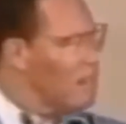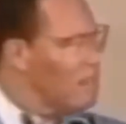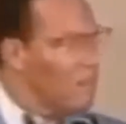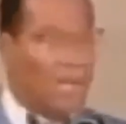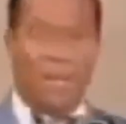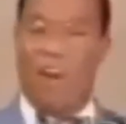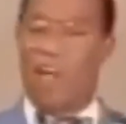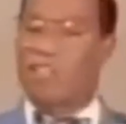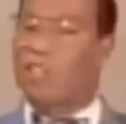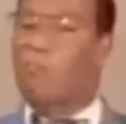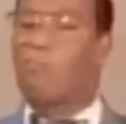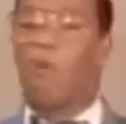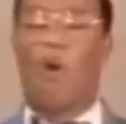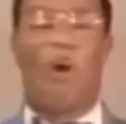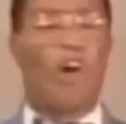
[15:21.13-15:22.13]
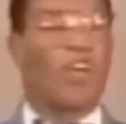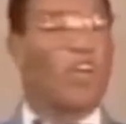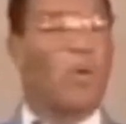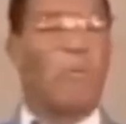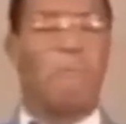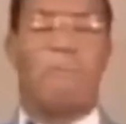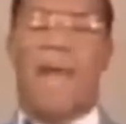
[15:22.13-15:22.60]
Because the more you
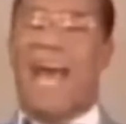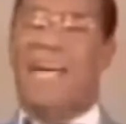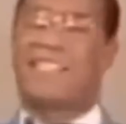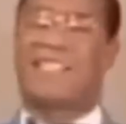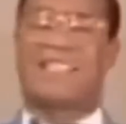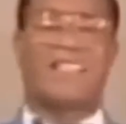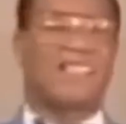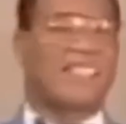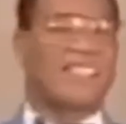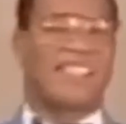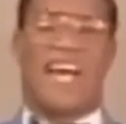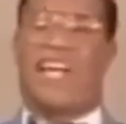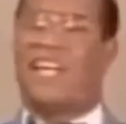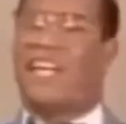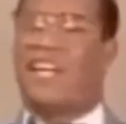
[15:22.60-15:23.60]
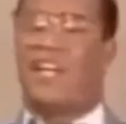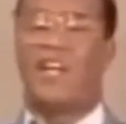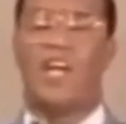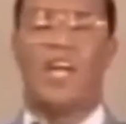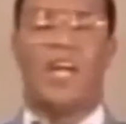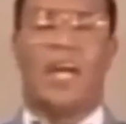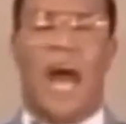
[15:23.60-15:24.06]
master selling,
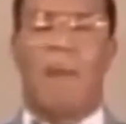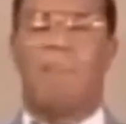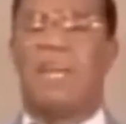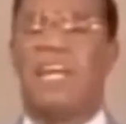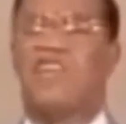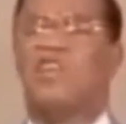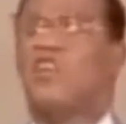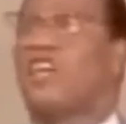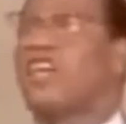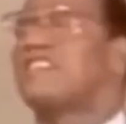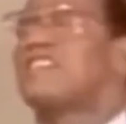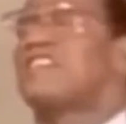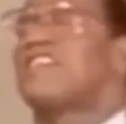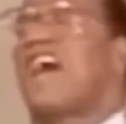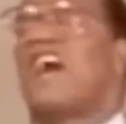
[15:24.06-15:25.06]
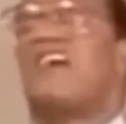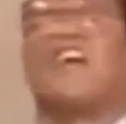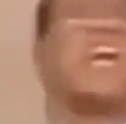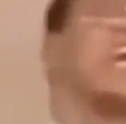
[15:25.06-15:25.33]
I mean, you can sell